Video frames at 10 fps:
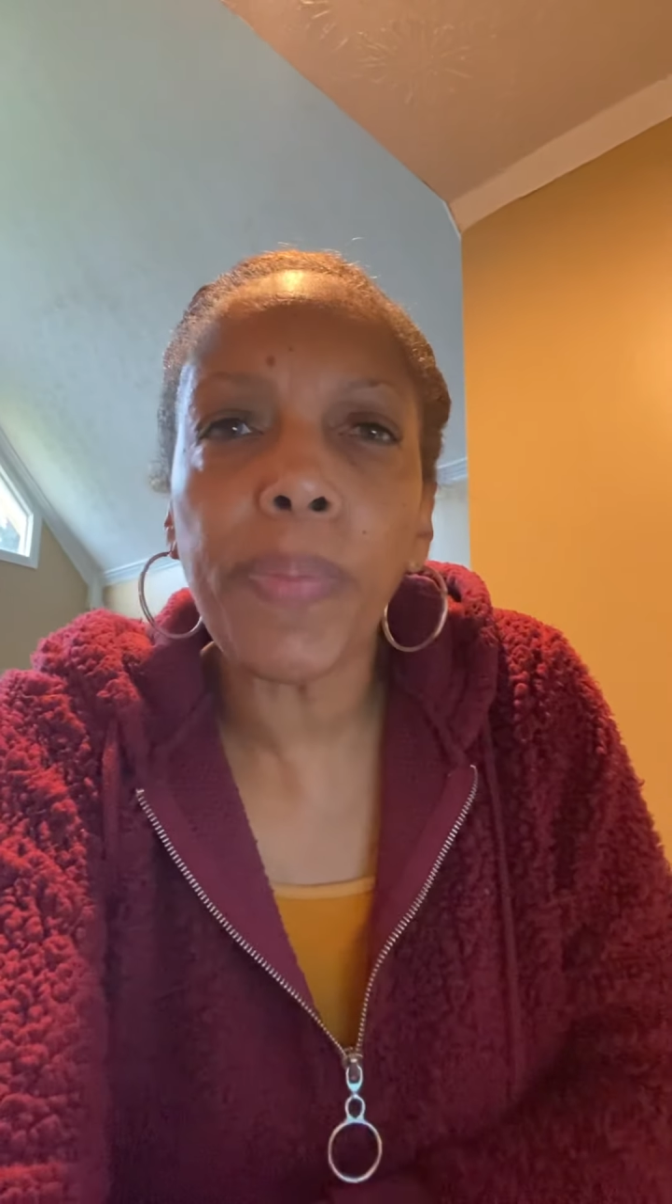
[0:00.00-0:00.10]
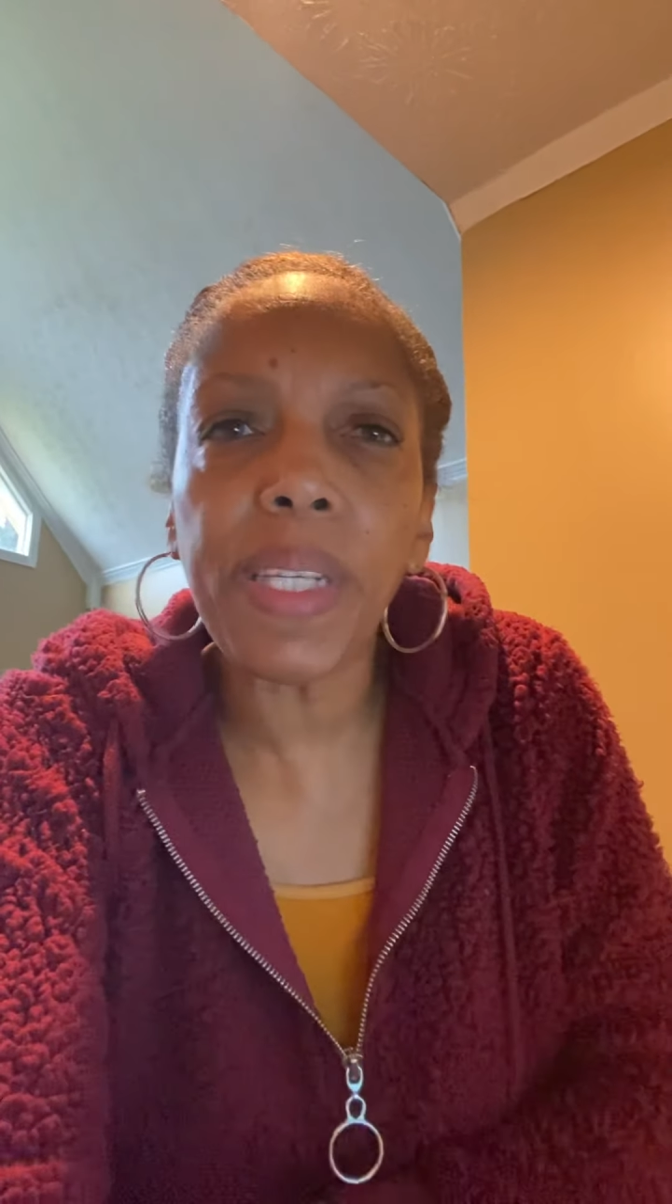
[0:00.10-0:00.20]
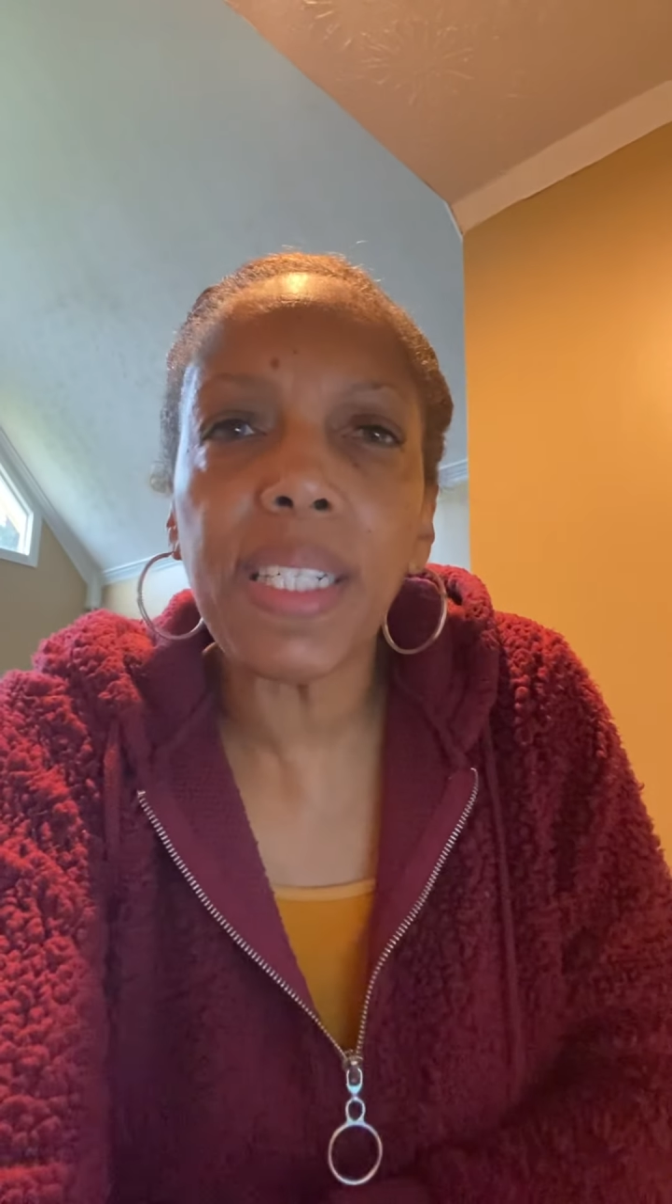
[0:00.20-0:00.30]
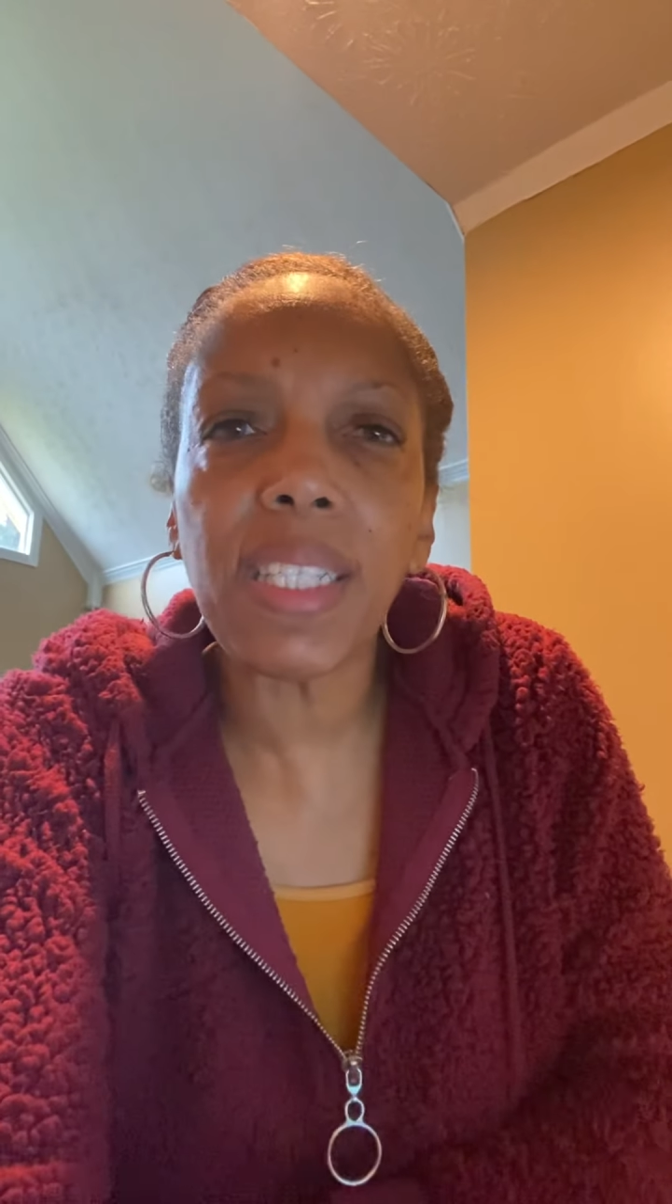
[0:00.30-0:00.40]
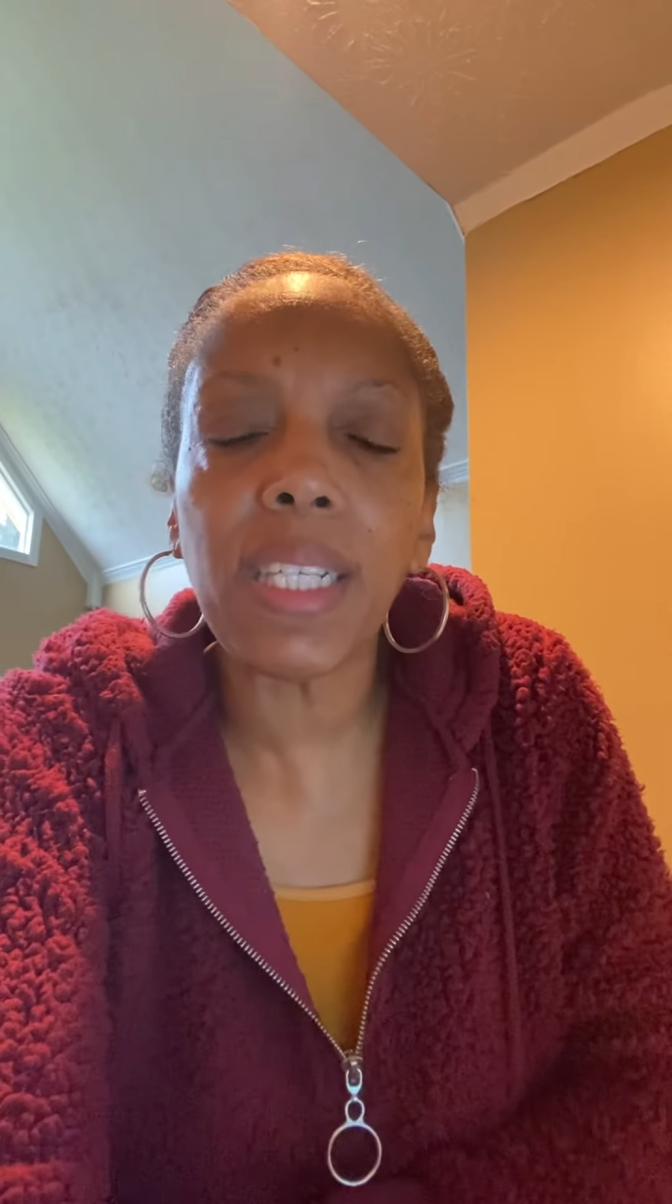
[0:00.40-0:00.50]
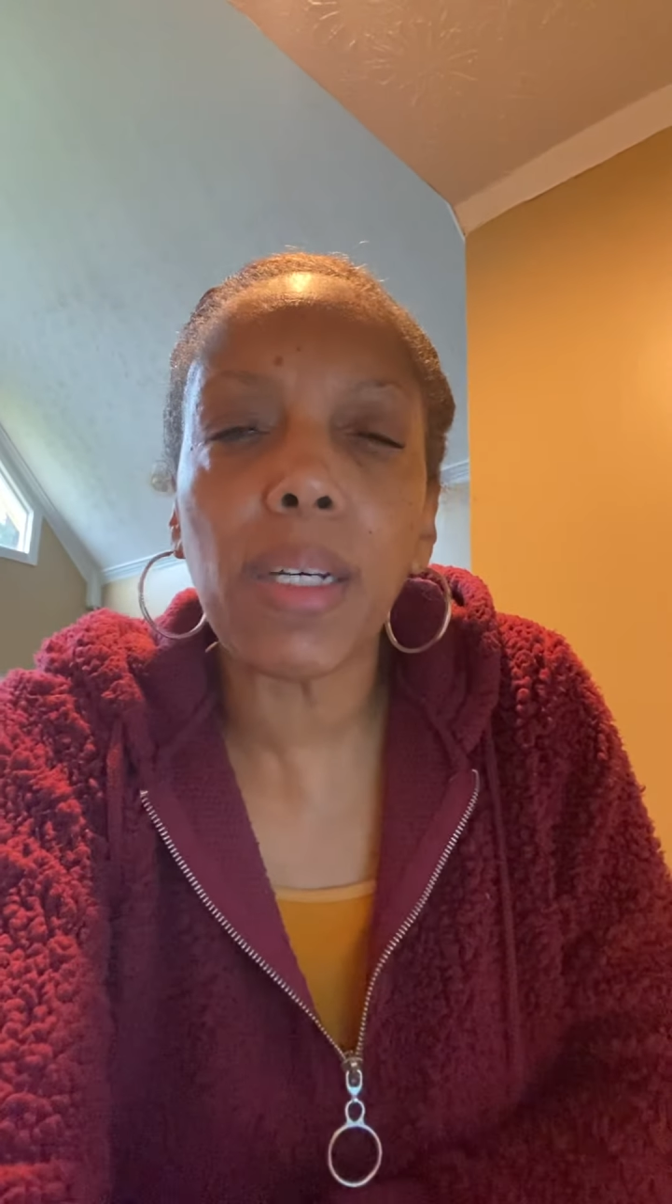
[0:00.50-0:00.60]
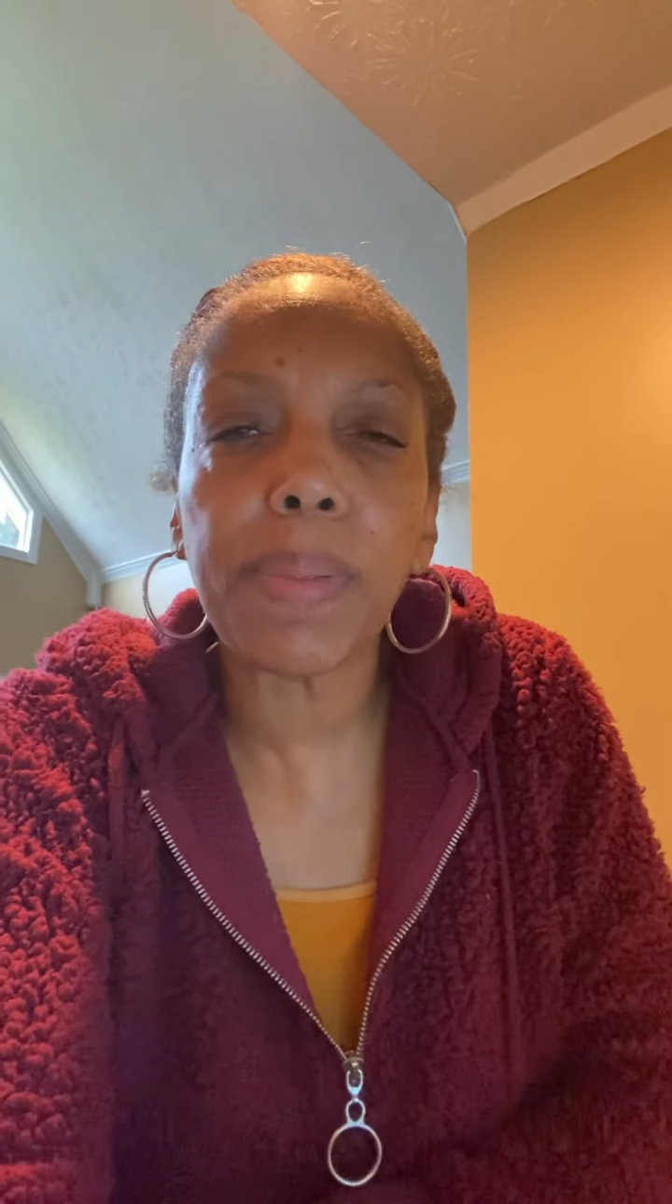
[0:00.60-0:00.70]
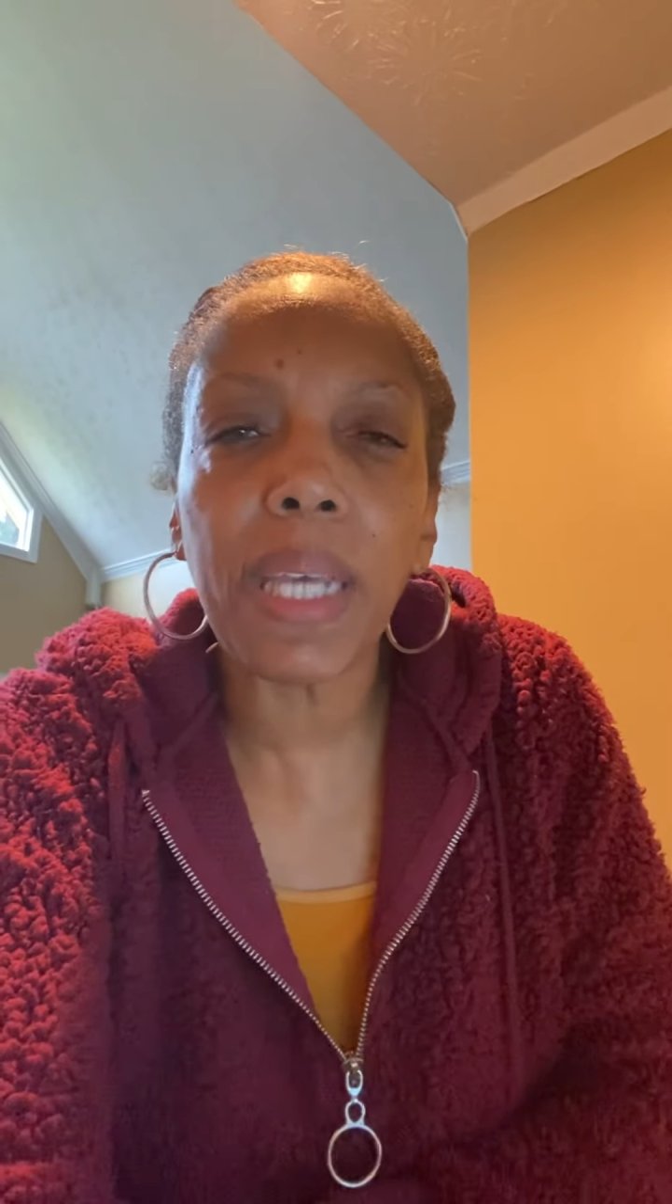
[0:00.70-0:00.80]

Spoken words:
these tips